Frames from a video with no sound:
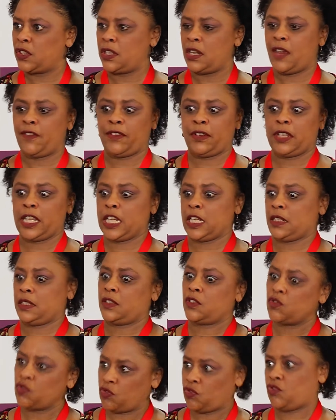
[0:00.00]
It should never
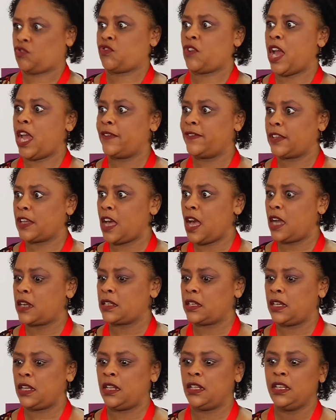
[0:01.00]
drive the
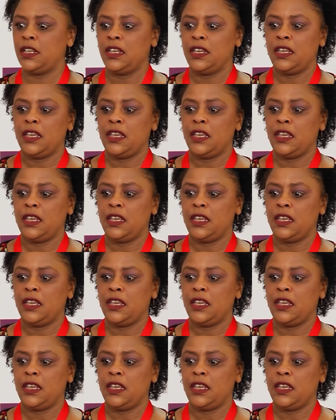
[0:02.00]
cocktail.